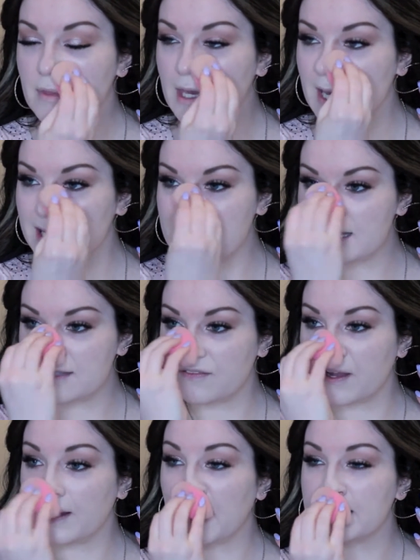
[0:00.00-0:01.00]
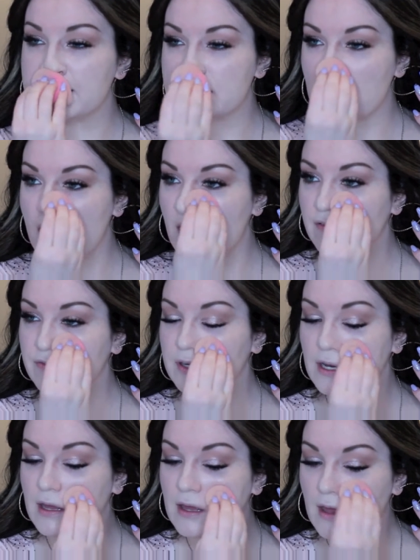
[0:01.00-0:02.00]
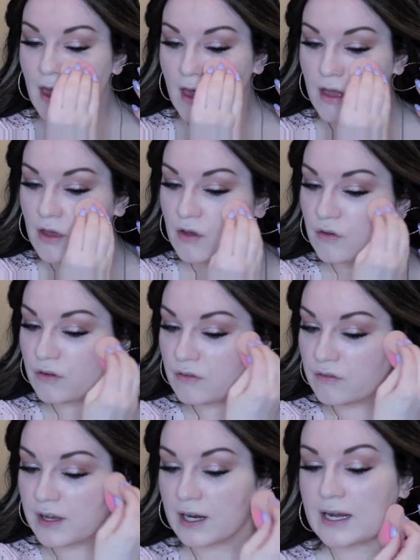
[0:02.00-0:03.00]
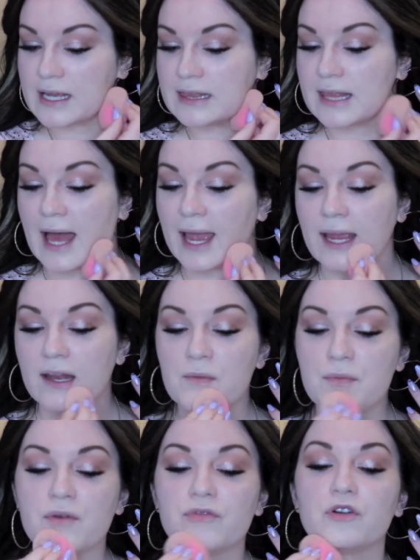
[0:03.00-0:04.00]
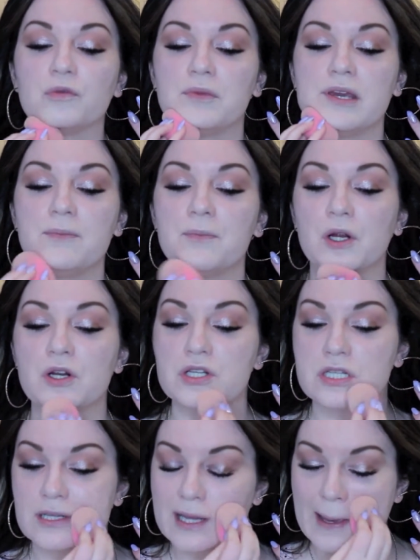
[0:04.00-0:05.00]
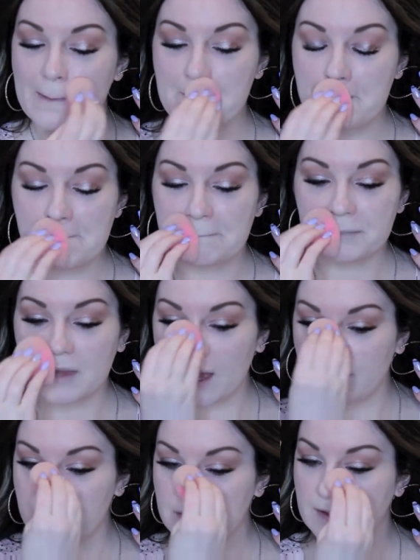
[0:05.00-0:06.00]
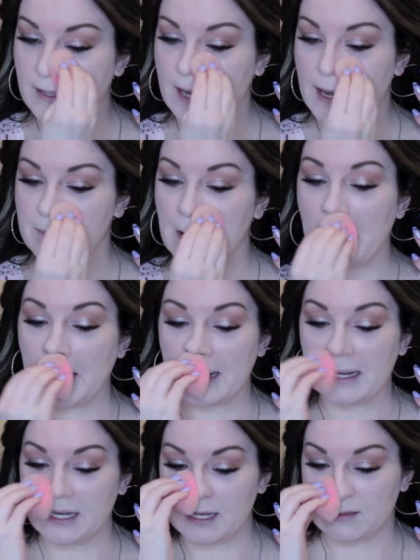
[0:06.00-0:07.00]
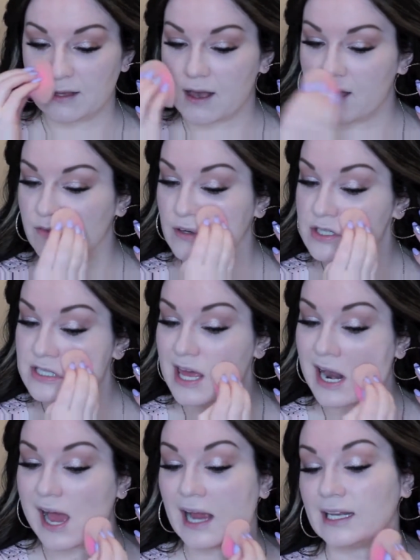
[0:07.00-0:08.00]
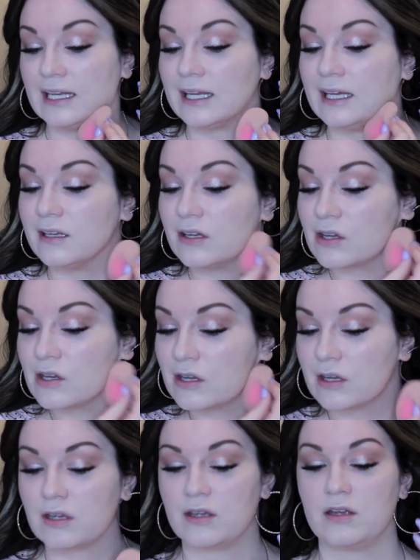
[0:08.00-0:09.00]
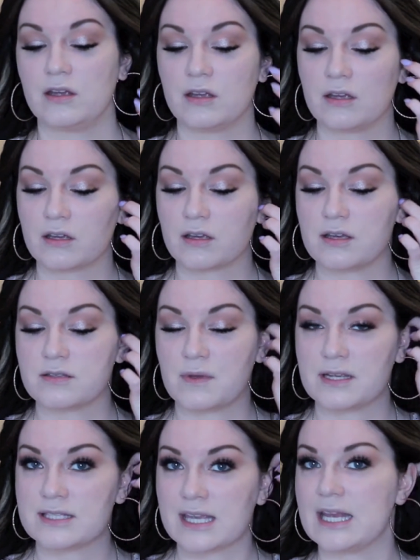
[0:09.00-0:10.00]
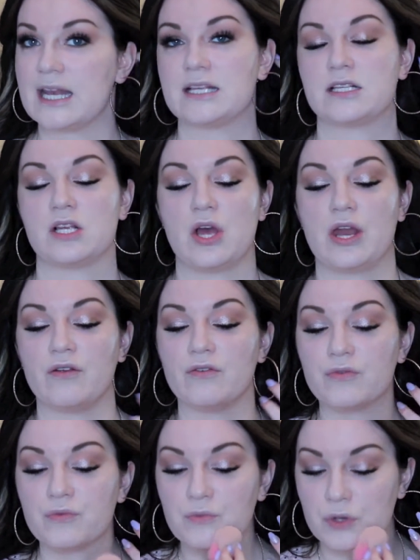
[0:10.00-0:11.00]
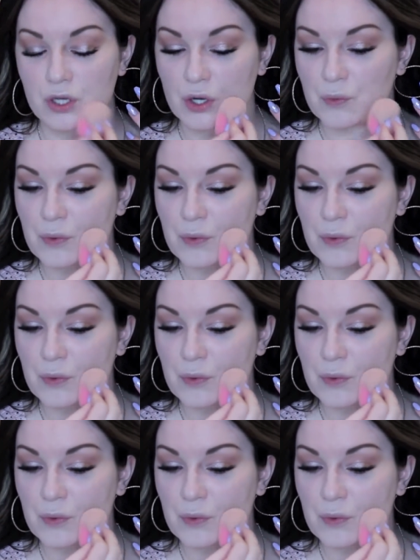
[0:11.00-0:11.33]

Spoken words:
It is very soft, very light, but for me personally, I feel like I'm not getting the coverage that I need because my skin has a lot of, you know,